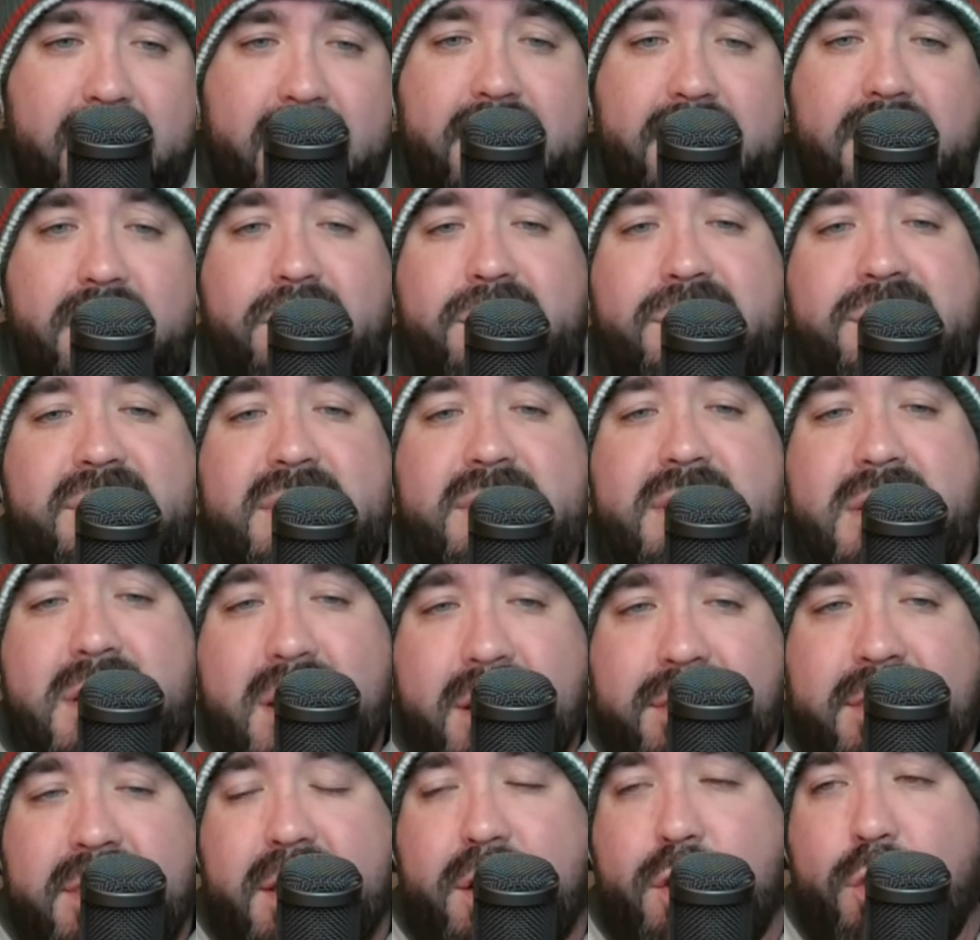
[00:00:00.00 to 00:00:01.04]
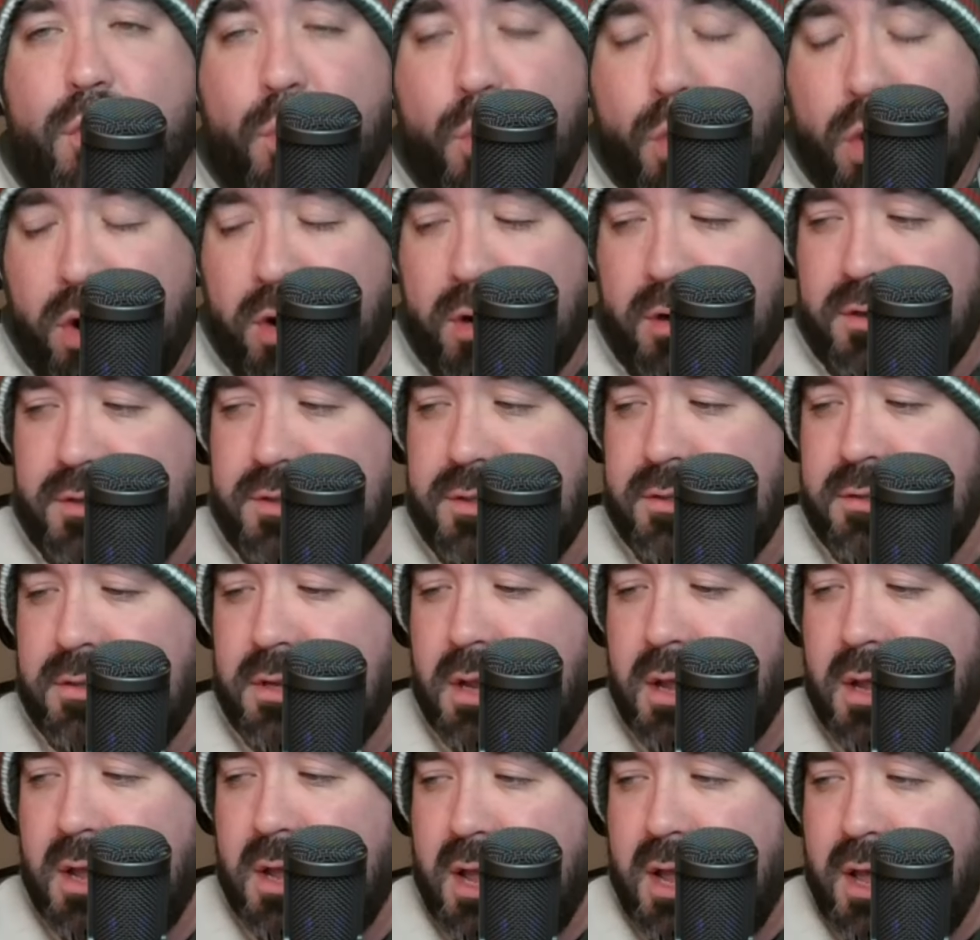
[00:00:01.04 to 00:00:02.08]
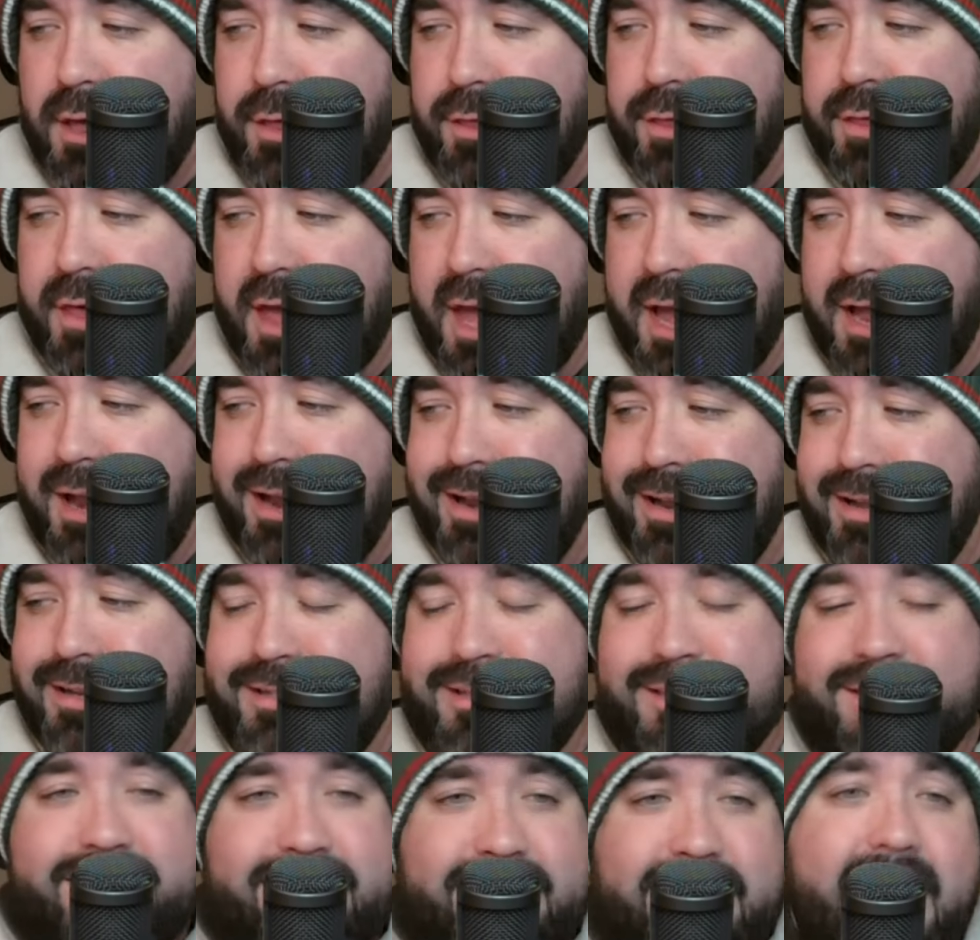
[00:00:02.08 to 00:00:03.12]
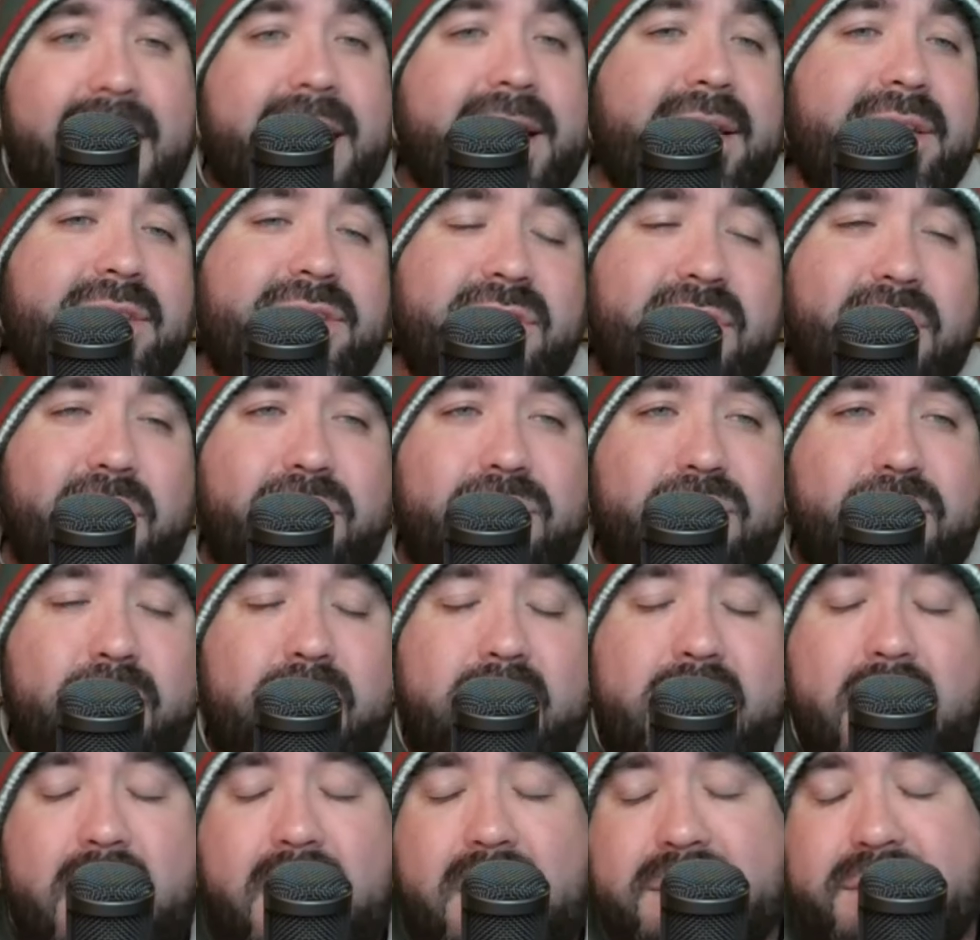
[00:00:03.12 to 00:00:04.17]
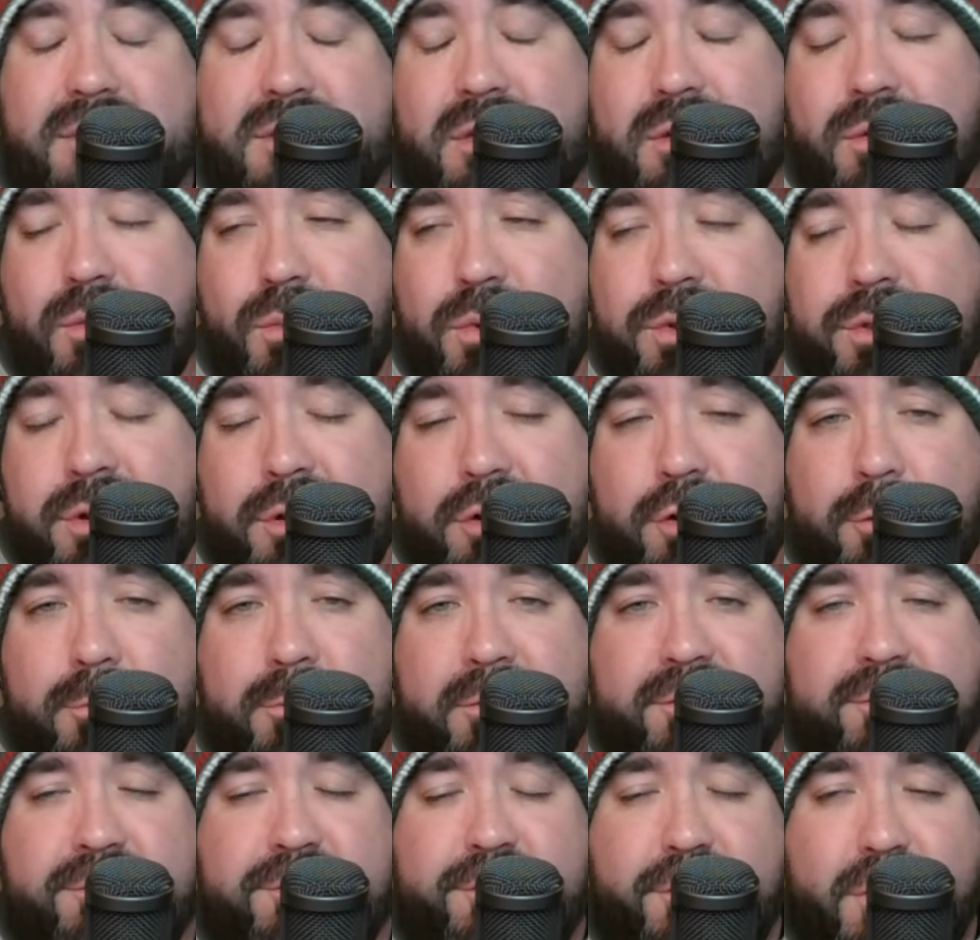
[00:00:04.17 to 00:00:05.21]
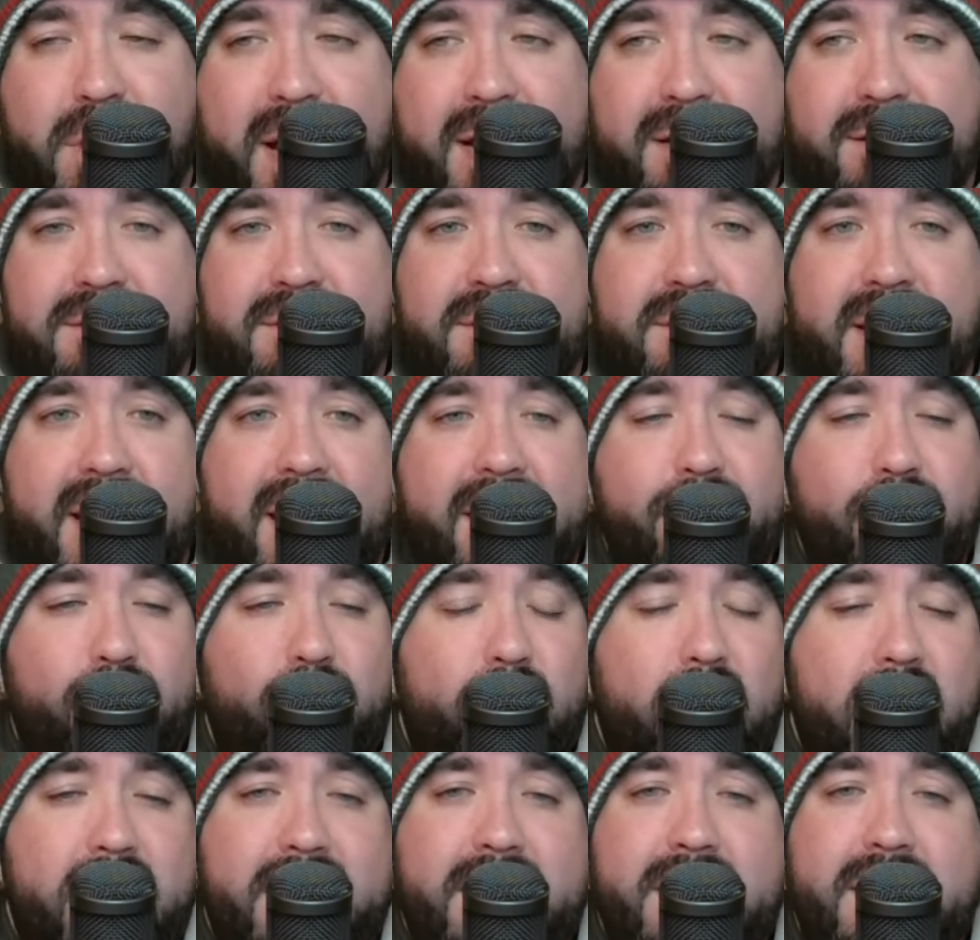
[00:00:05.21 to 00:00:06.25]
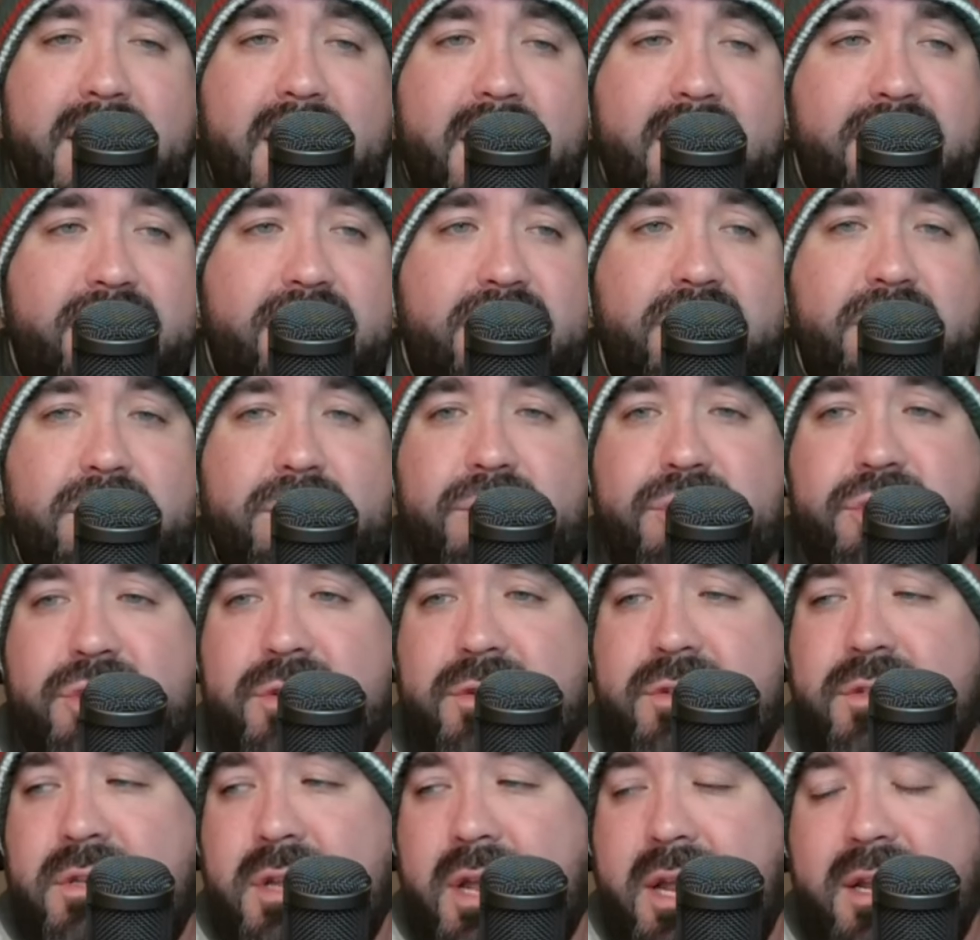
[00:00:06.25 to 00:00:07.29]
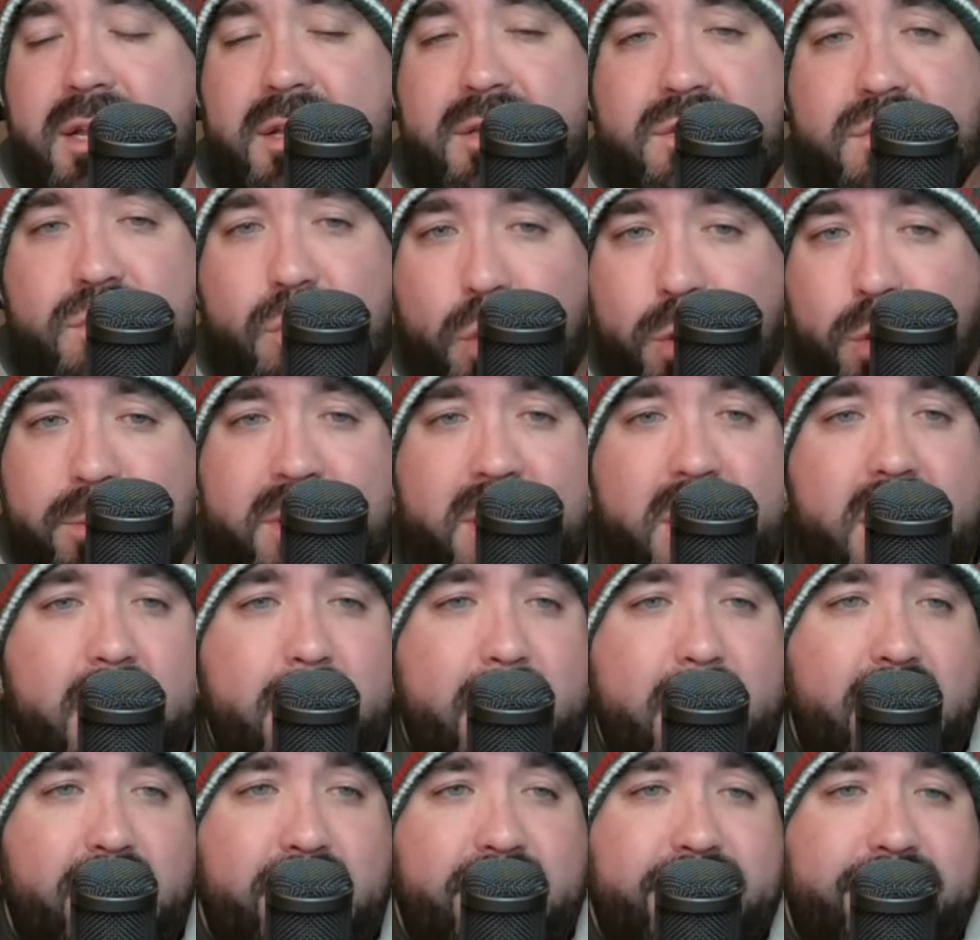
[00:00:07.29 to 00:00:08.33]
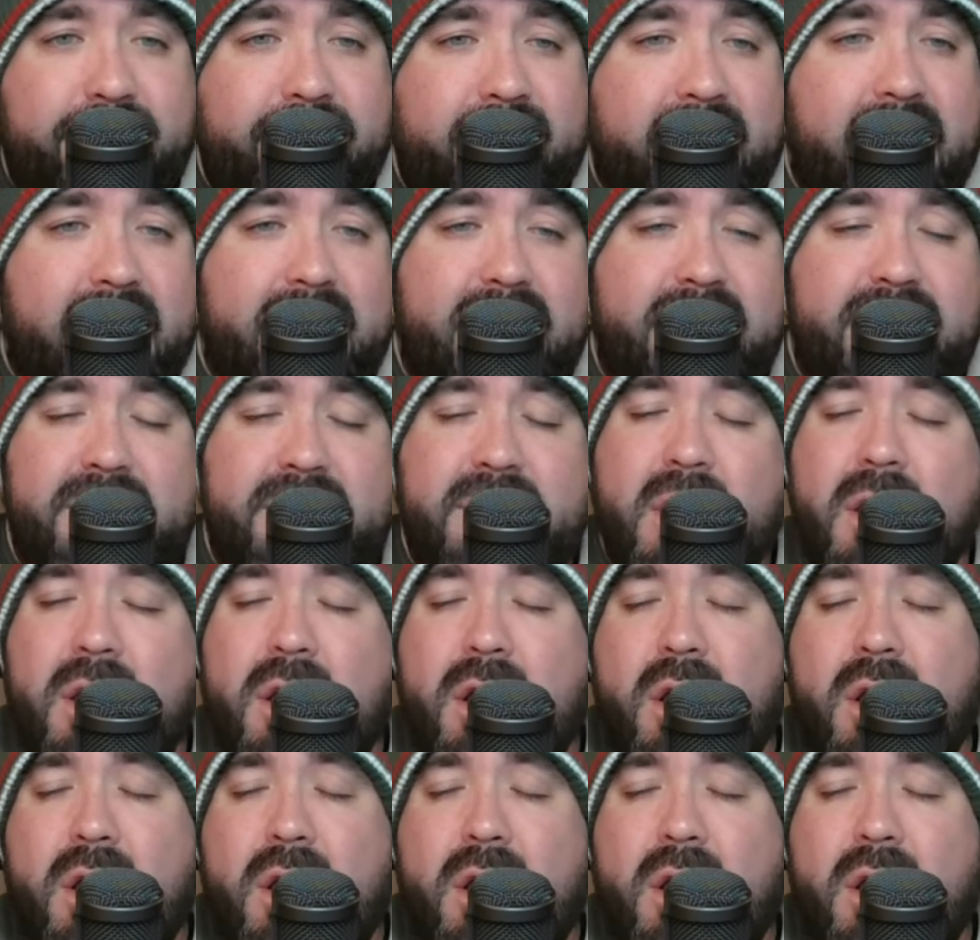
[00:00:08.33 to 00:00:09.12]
And there is nothing worse than deciding to go to a concert with a group of friends and running into just an exorbitant amount of fees,